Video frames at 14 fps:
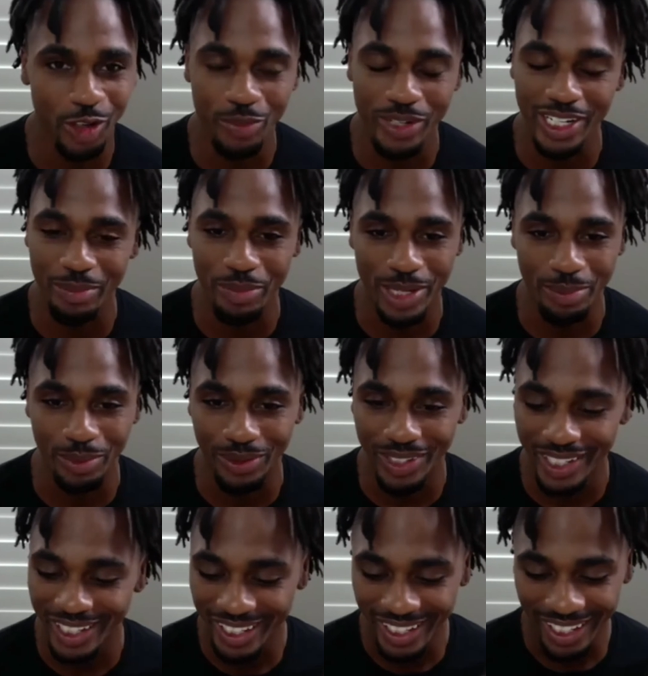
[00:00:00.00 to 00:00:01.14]
many people.
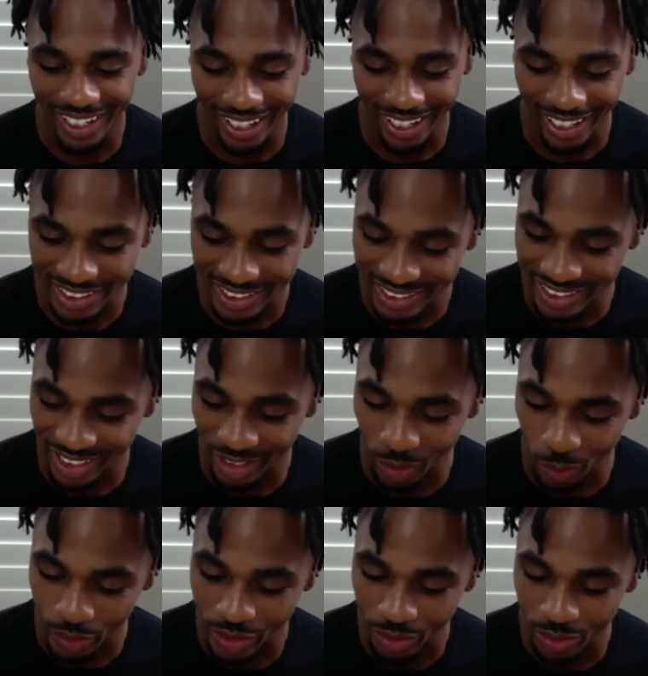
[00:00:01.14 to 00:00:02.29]
She said
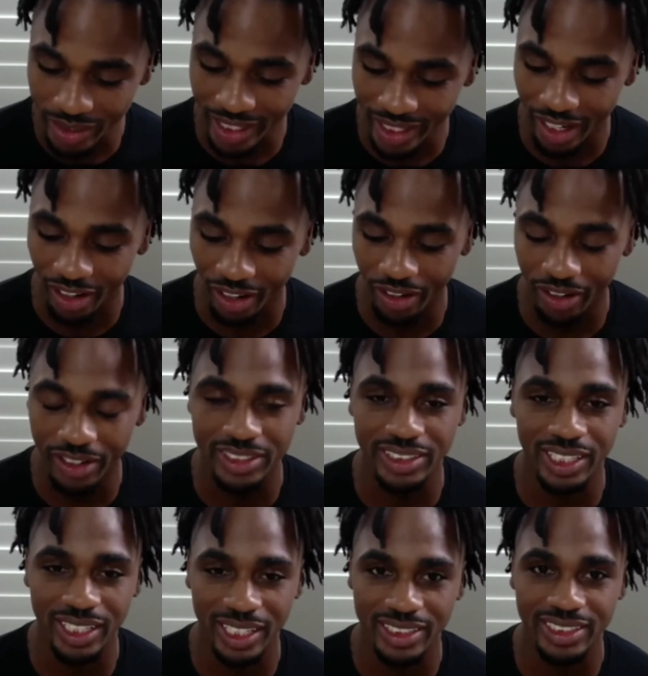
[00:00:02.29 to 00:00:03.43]
when you let hurt
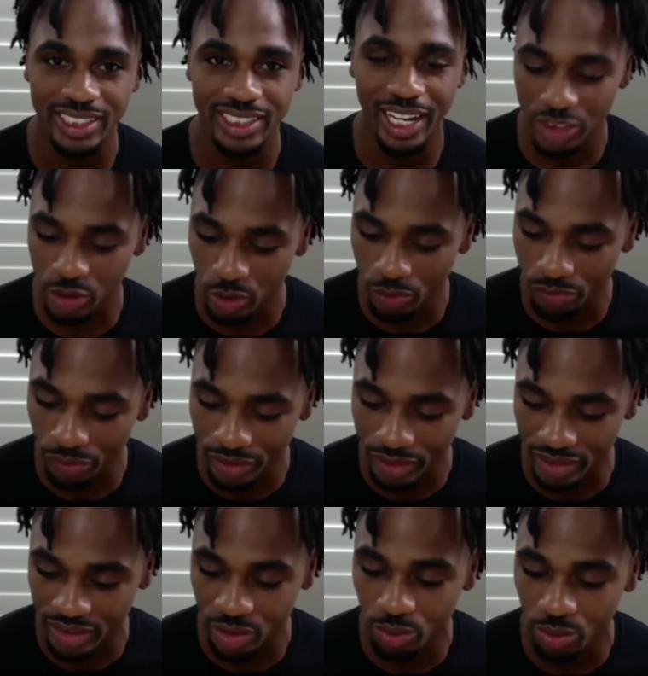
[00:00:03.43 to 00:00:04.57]
sit inside you for
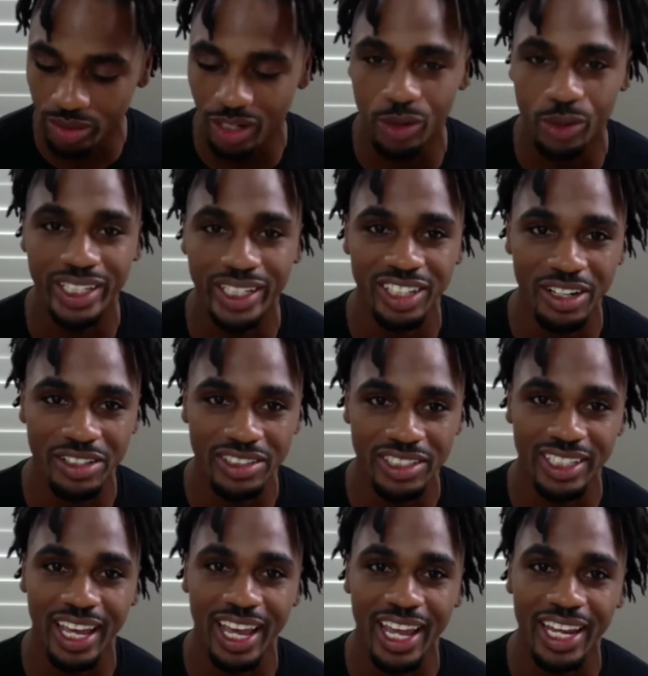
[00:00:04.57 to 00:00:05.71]
too long, it turns
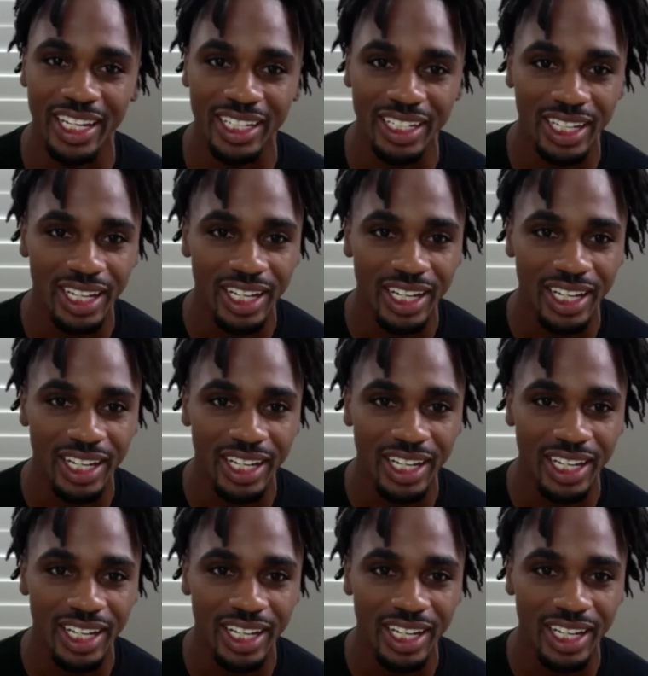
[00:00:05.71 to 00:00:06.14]
into hate.